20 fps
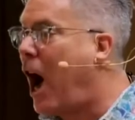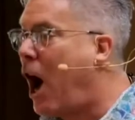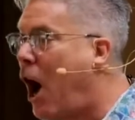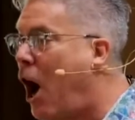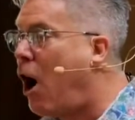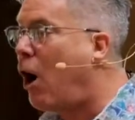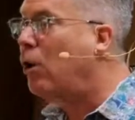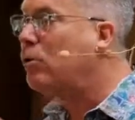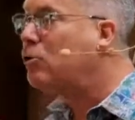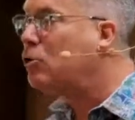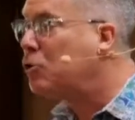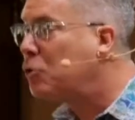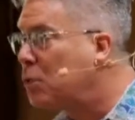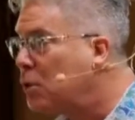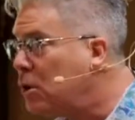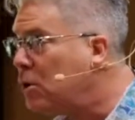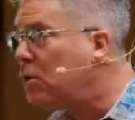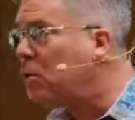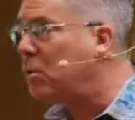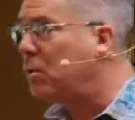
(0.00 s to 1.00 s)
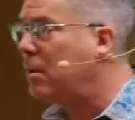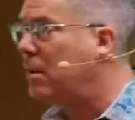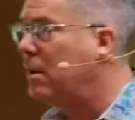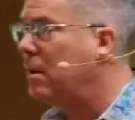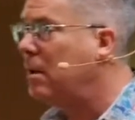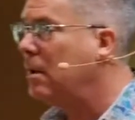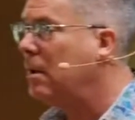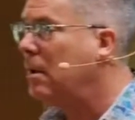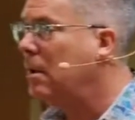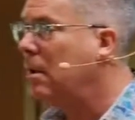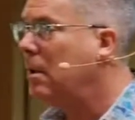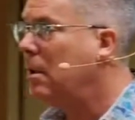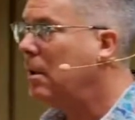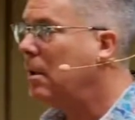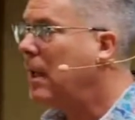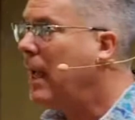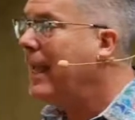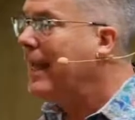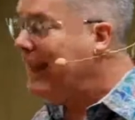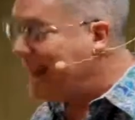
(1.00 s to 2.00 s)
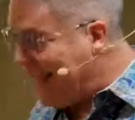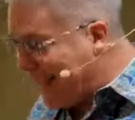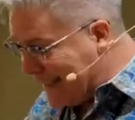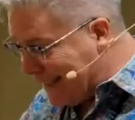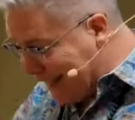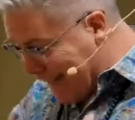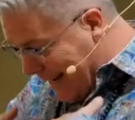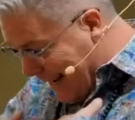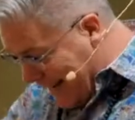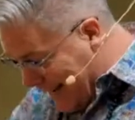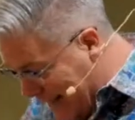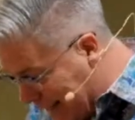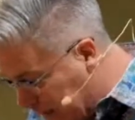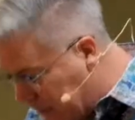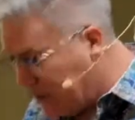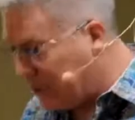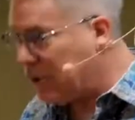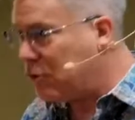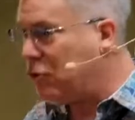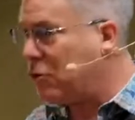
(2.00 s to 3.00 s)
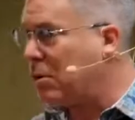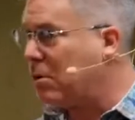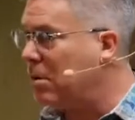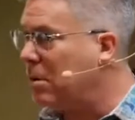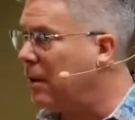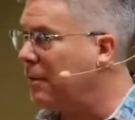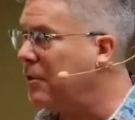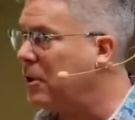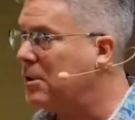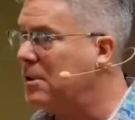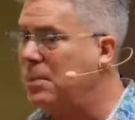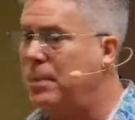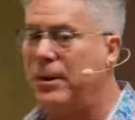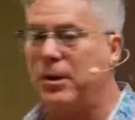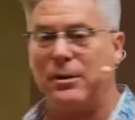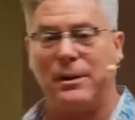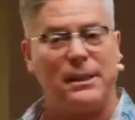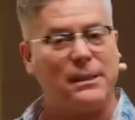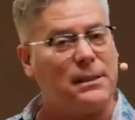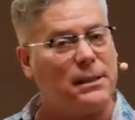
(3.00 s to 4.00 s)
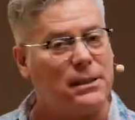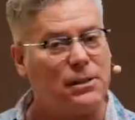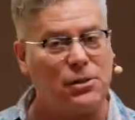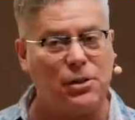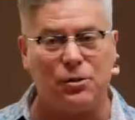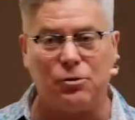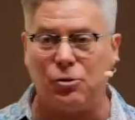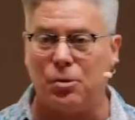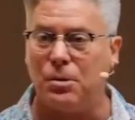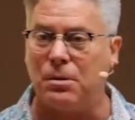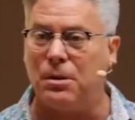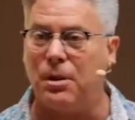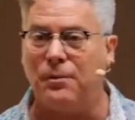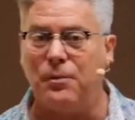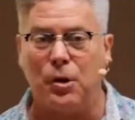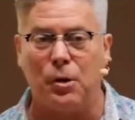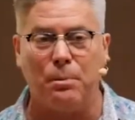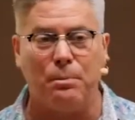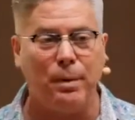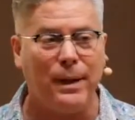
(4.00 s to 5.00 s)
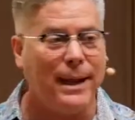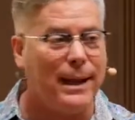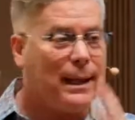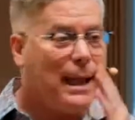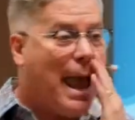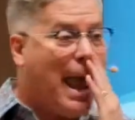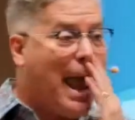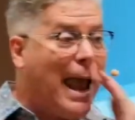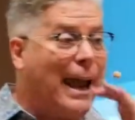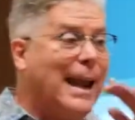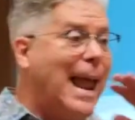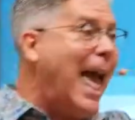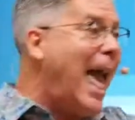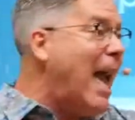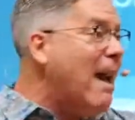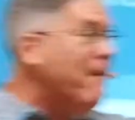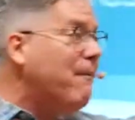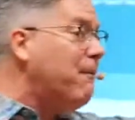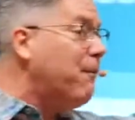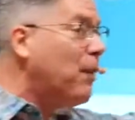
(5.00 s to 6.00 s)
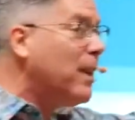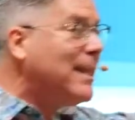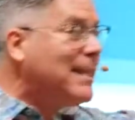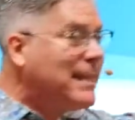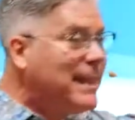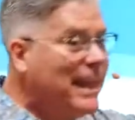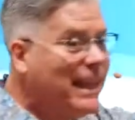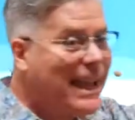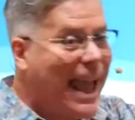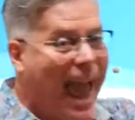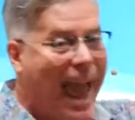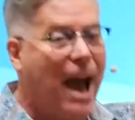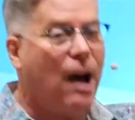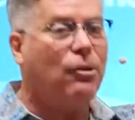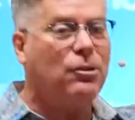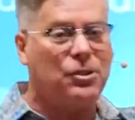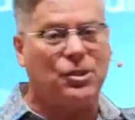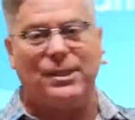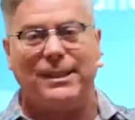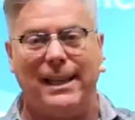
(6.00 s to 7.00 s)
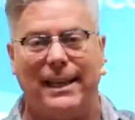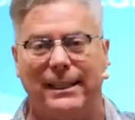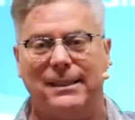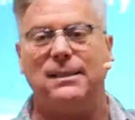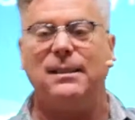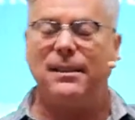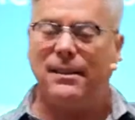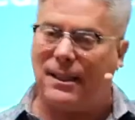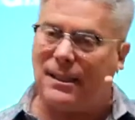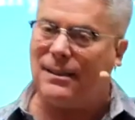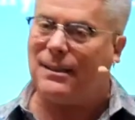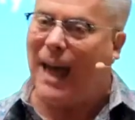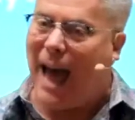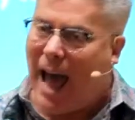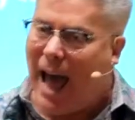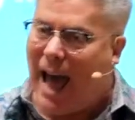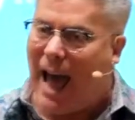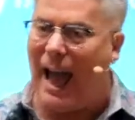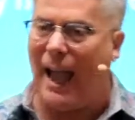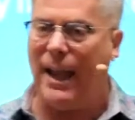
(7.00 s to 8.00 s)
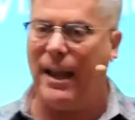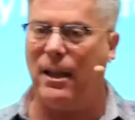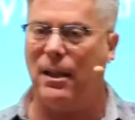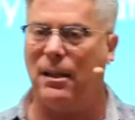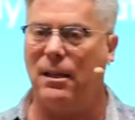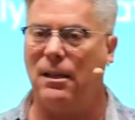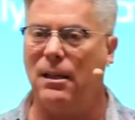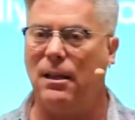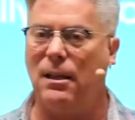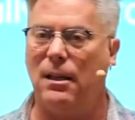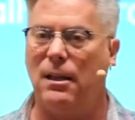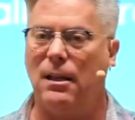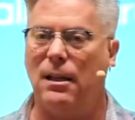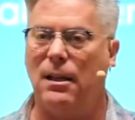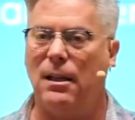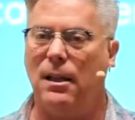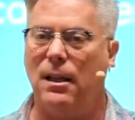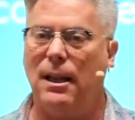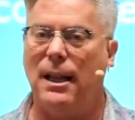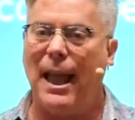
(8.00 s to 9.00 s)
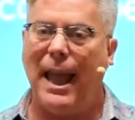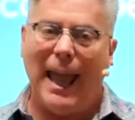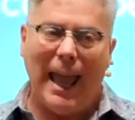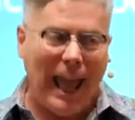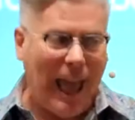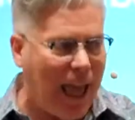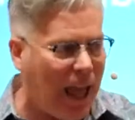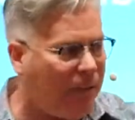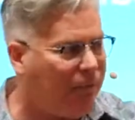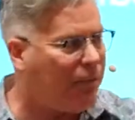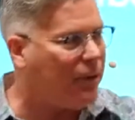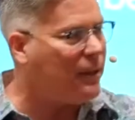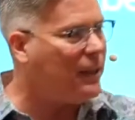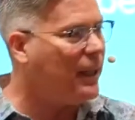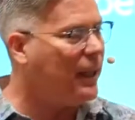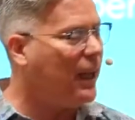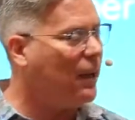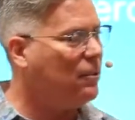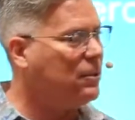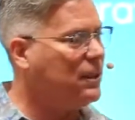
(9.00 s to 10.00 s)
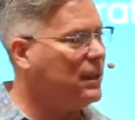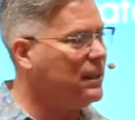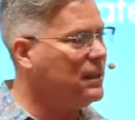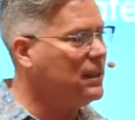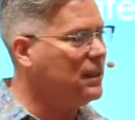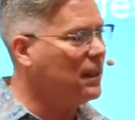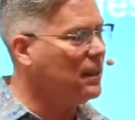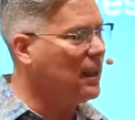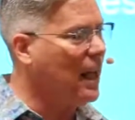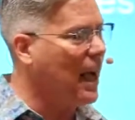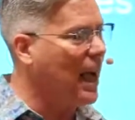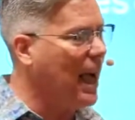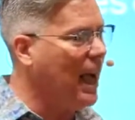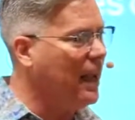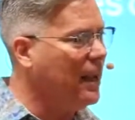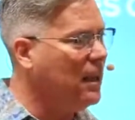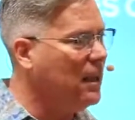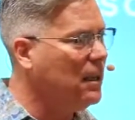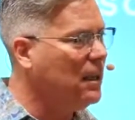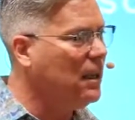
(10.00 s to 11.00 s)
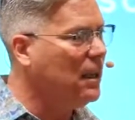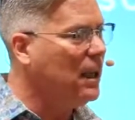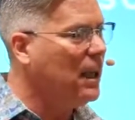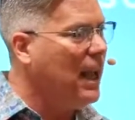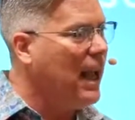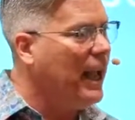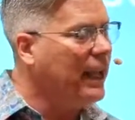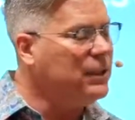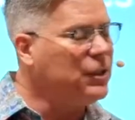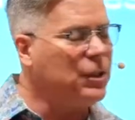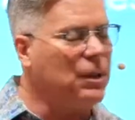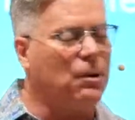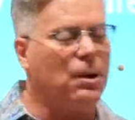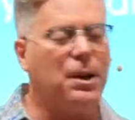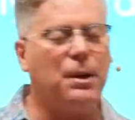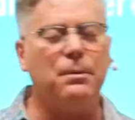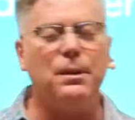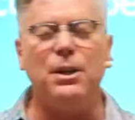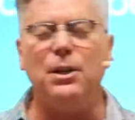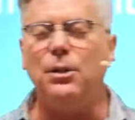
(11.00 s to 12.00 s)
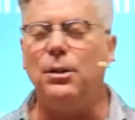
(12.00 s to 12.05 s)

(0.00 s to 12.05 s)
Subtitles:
are true. This is the truth of your spirit. This is the truth of your being. And everything else is the lie. Everything else is the lie. And so here at